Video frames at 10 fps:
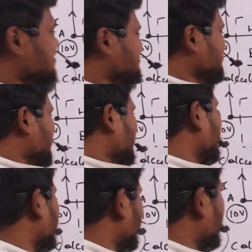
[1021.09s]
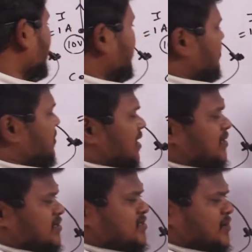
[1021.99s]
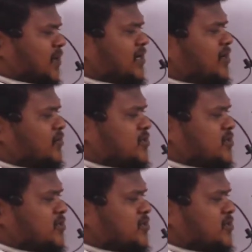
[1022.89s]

Sima, battery is supplying how much